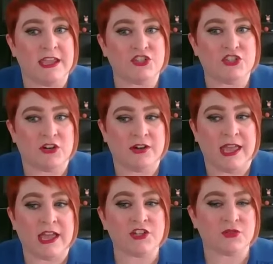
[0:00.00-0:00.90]
and
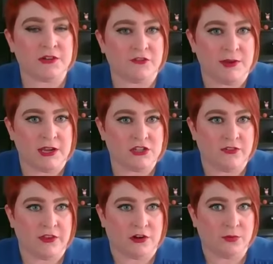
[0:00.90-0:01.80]
sharing extra
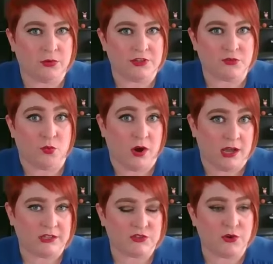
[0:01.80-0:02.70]
information that our employees want.